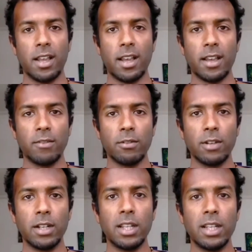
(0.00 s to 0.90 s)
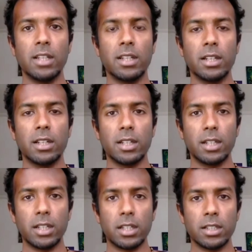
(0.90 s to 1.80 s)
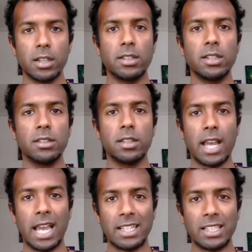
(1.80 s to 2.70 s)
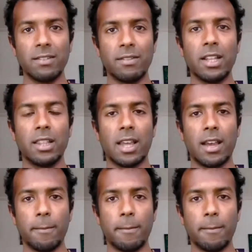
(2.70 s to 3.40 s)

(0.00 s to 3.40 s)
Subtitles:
and really starting to activate that